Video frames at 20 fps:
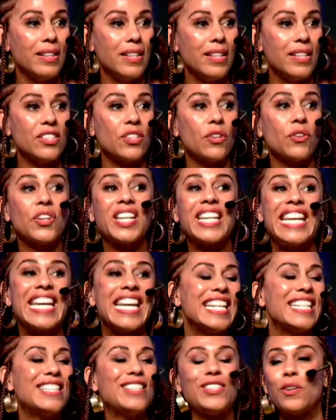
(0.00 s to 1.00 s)
so our
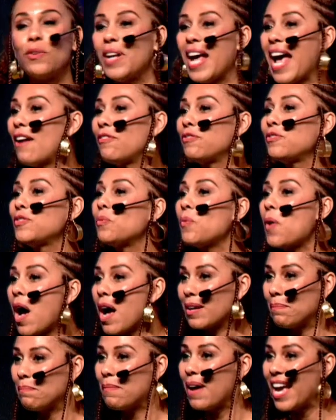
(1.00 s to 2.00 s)
kids don't have to
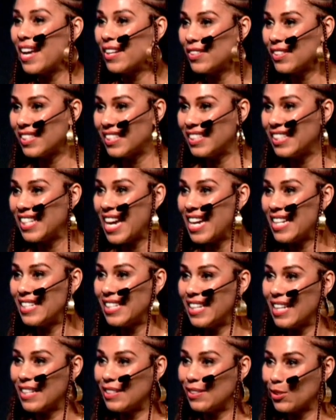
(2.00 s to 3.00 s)
walk miles a day to
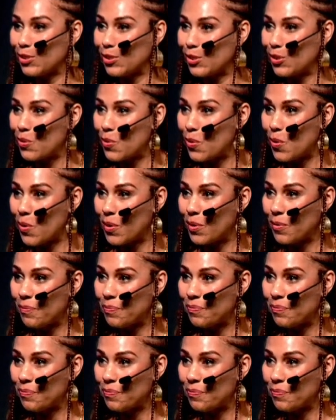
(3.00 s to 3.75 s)
get to school.